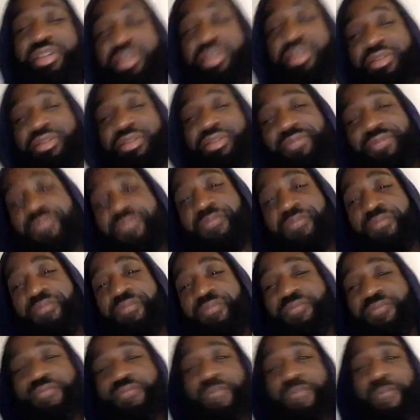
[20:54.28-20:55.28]

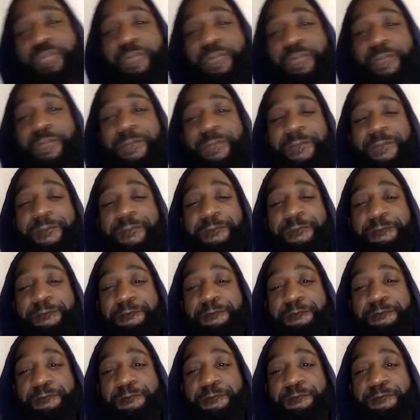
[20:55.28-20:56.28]

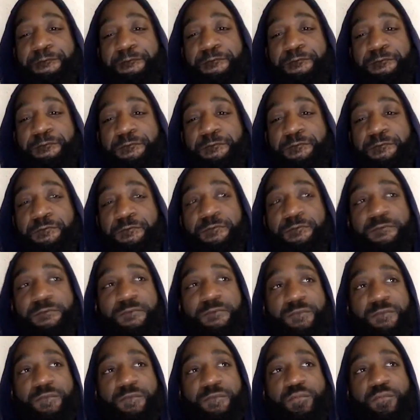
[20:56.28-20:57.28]

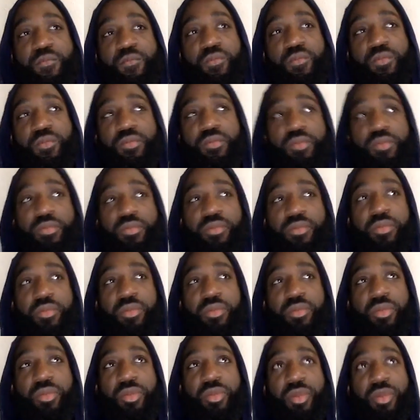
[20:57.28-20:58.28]

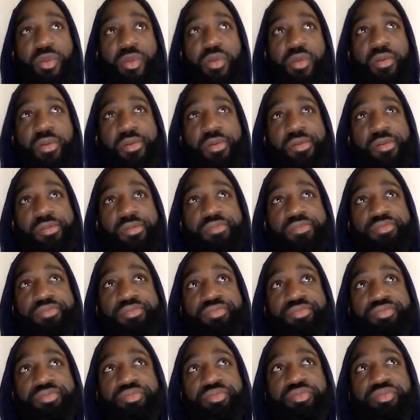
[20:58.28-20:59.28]

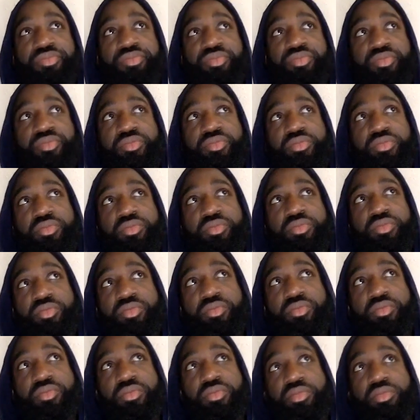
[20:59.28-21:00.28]

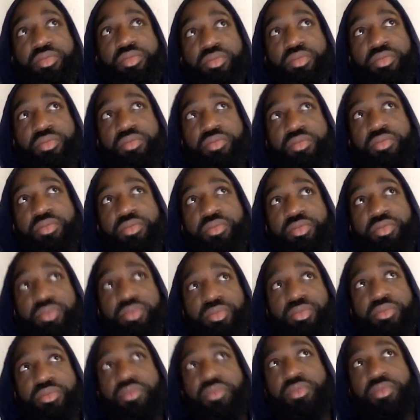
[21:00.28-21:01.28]

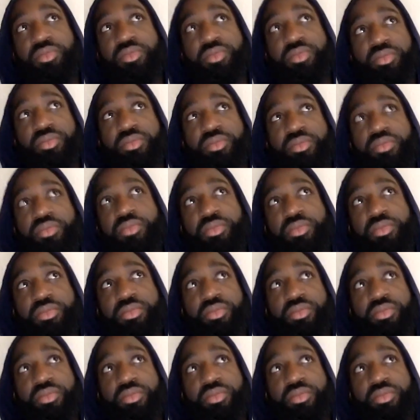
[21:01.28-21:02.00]
The person shown says nothing.